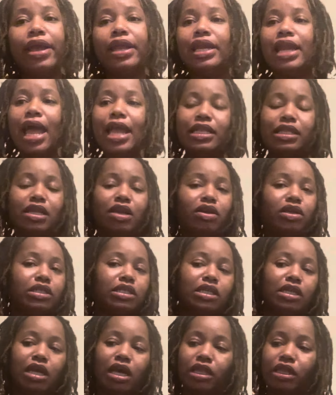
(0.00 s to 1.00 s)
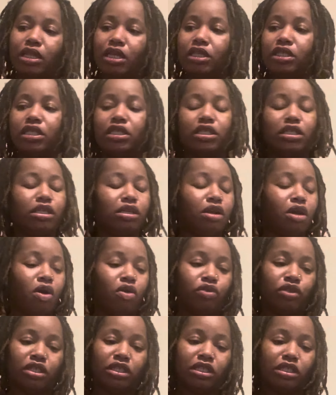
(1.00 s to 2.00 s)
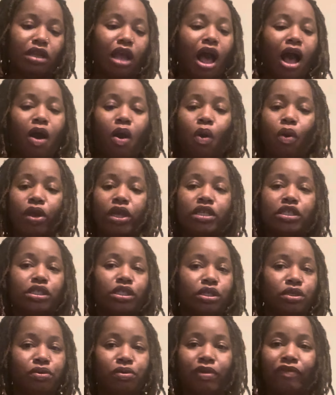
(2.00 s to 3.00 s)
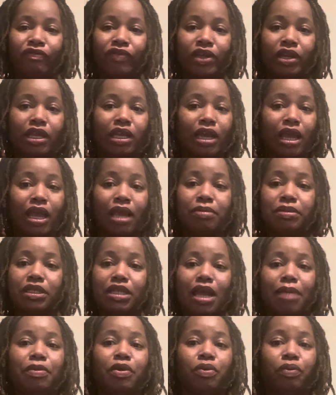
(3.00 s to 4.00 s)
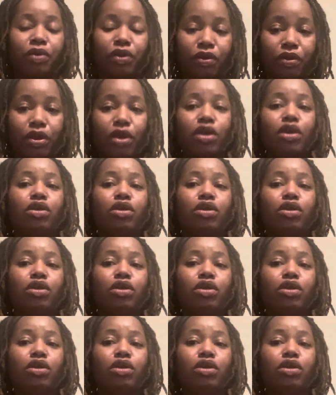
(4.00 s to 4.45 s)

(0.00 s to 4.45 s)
Like, this is no just, oh, it's cute and fun and games type career.